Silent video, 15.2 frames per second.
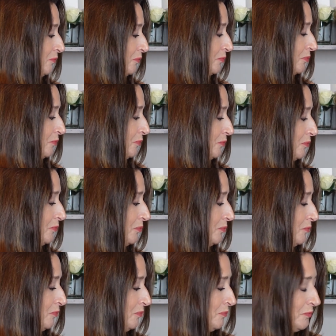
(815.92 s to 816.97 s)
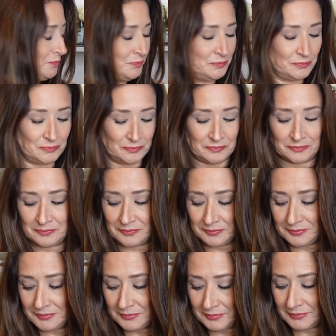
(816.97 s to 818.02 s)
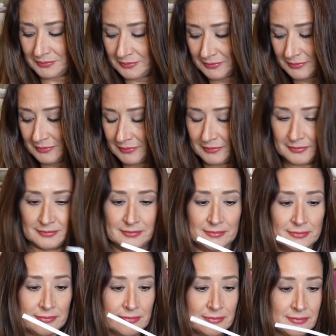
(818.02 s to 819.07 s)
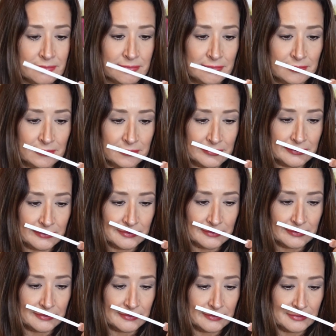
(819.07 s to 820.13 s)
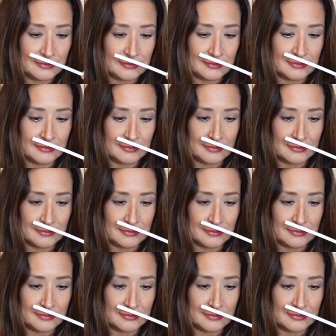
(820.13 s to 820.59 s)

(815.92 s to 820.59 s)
Nothing is said.